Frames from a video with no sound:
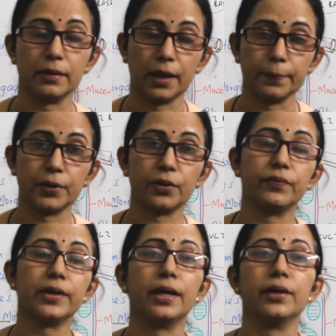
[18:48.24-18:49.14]

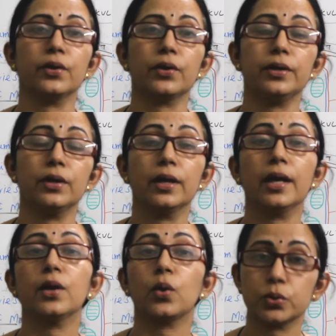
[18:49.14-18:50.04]
hypertrophied adenoid,
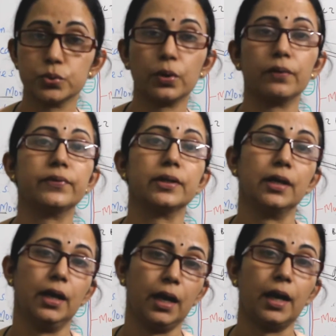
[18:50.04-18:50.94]
and also after
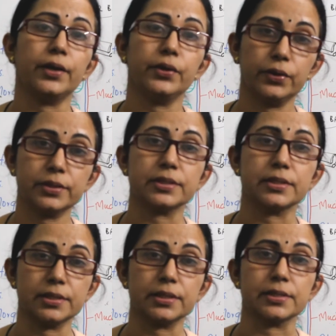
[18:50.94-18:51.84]
adenoid
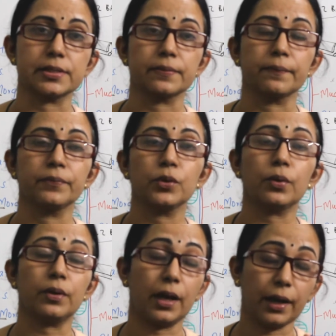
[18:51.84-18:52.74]
surgeries.
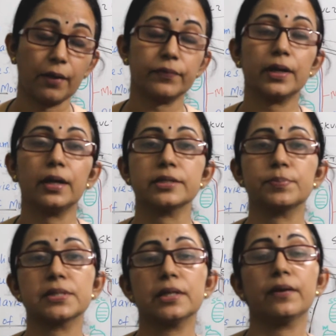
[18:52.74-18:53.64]

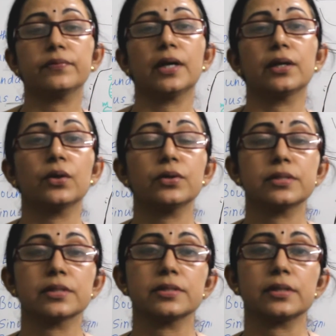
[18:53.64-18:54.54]
Especially after adenoid
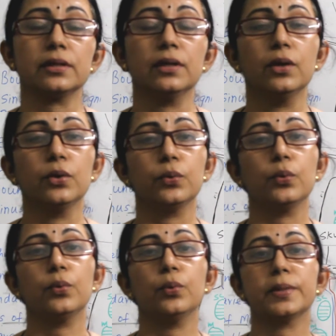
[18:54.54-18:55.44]
surgery,
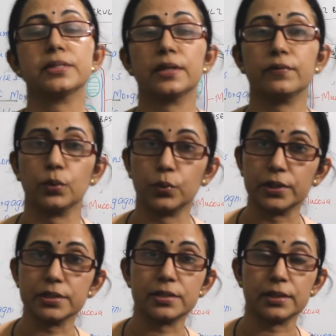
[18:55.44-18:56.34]
you must have
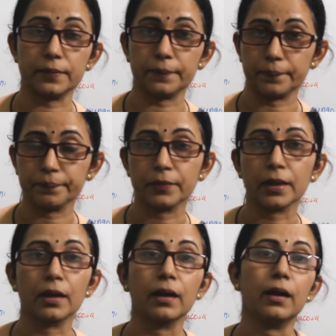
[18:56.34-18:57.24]
noticed
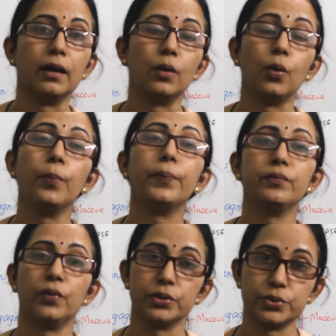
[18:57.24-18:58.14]

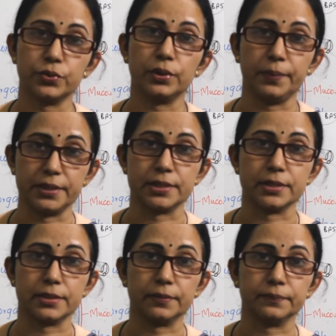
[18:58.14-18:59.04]
open voice to the
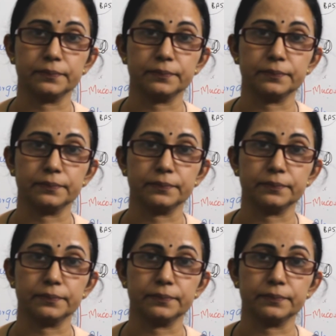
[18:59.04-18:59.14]
patient.